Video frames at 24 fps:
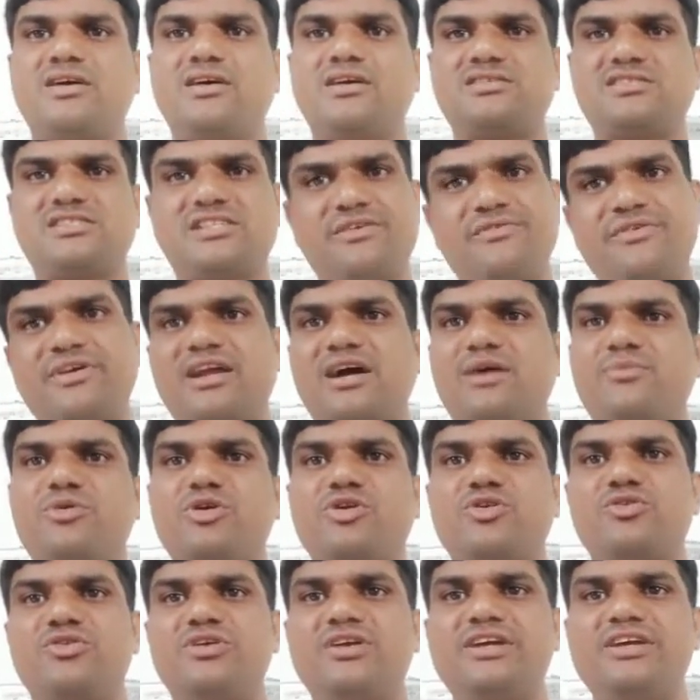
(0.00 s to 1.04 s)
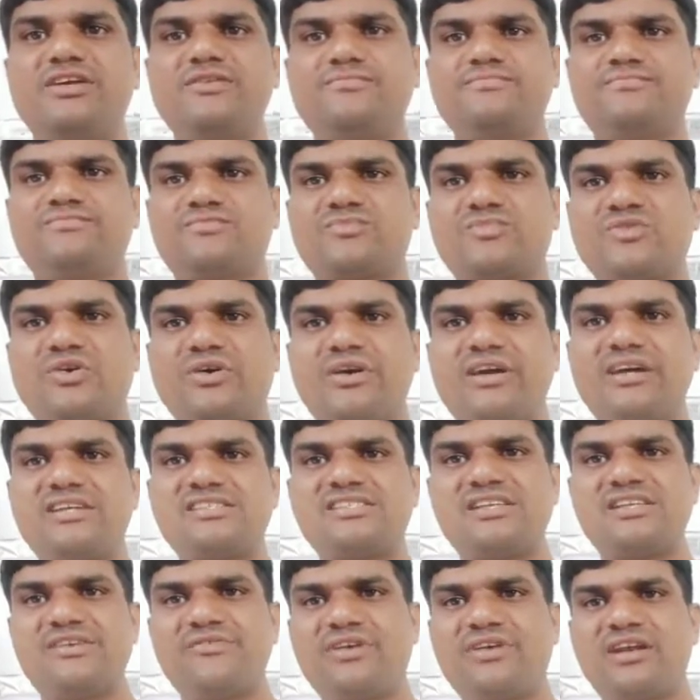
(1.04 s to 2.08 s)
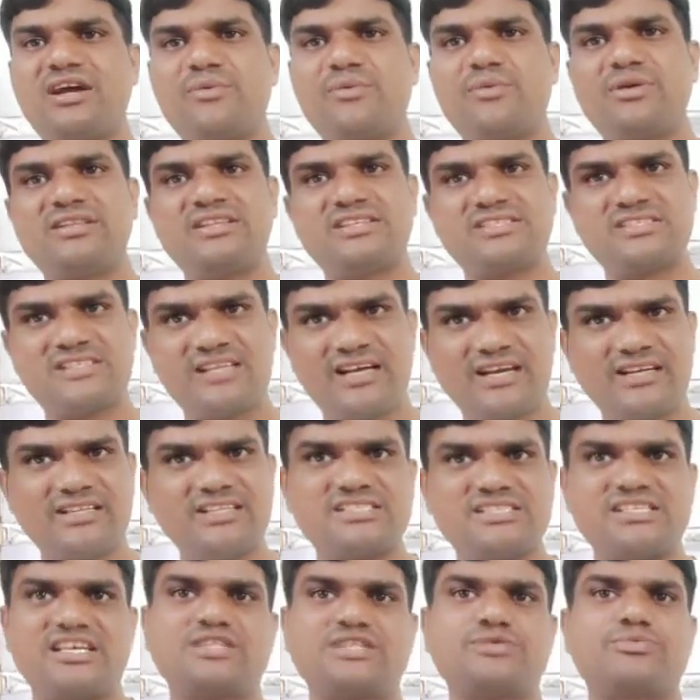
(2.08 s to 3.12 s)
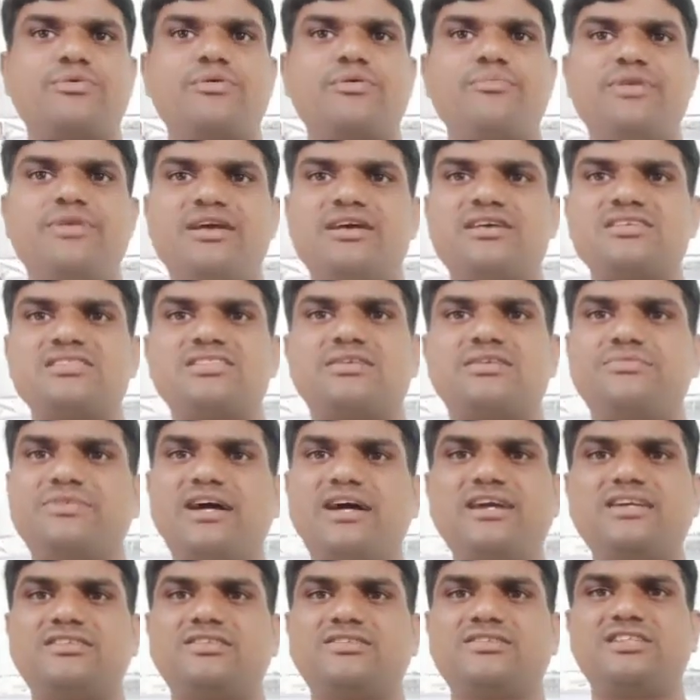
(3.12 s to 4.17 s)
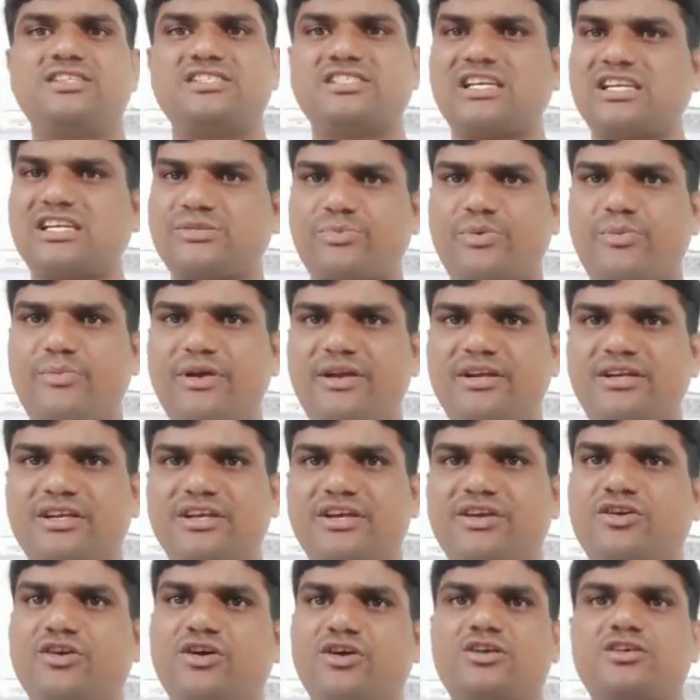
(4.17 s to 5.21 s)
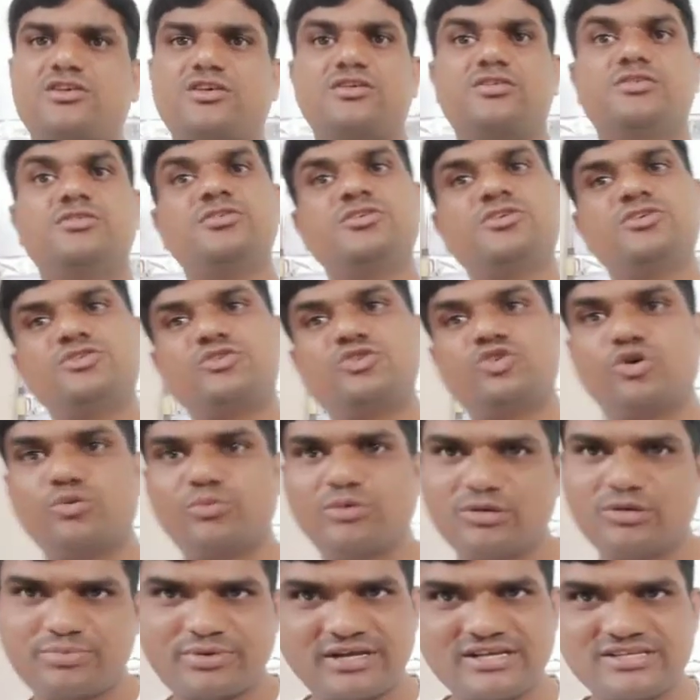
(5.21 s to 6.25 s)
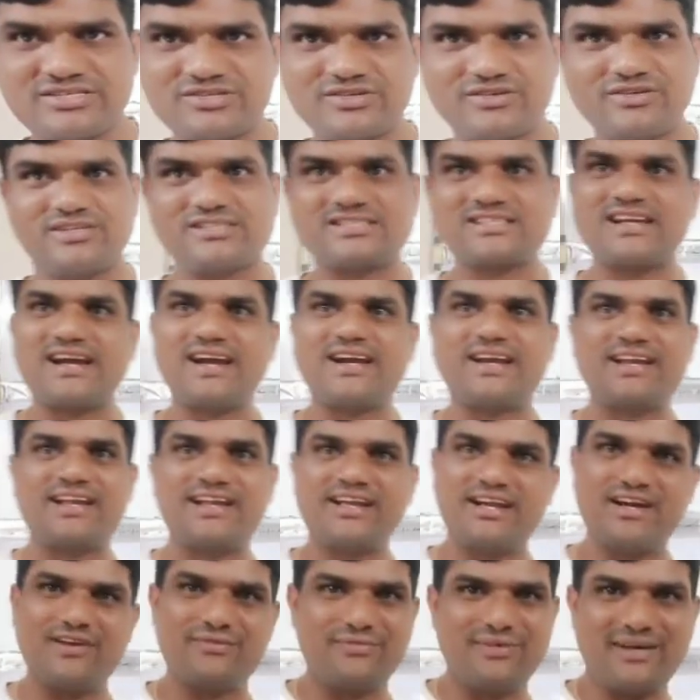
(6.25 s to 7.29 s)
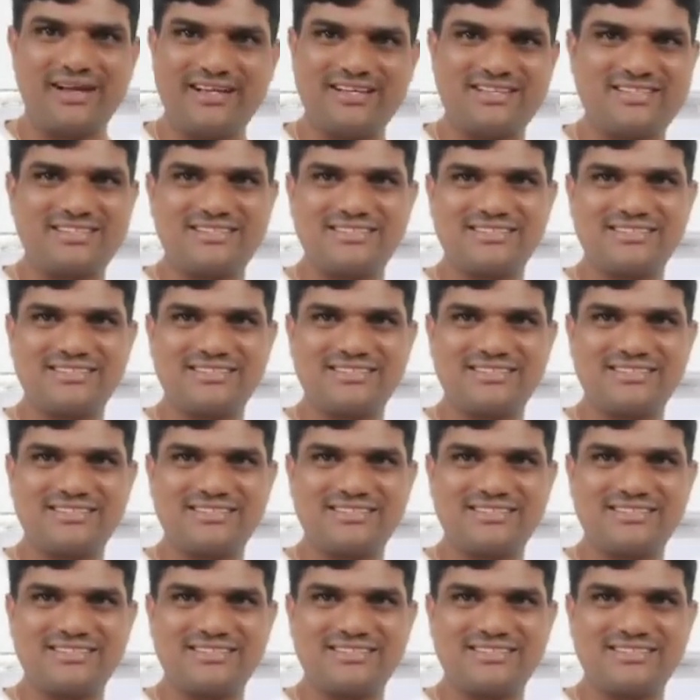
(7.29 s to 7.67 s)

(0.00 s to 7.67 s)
C.V. Raman only. Okay, C.V. Raman is done this experiment. Because of that, this experiment he got a Nobel Prize on scattering of light.